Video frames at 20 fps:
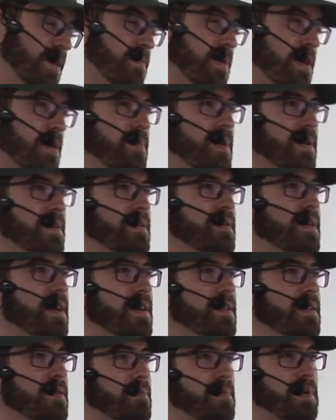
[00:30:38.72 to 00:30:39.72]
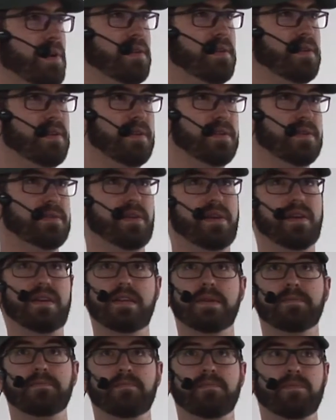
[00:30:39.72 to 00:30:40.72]
a bar button item, but it's
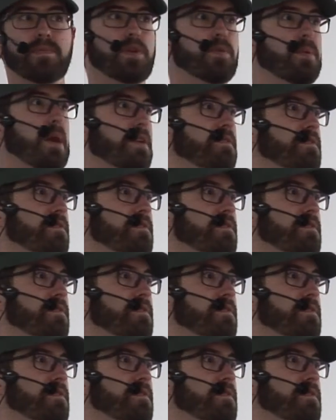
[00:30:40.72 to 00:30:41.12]
a UI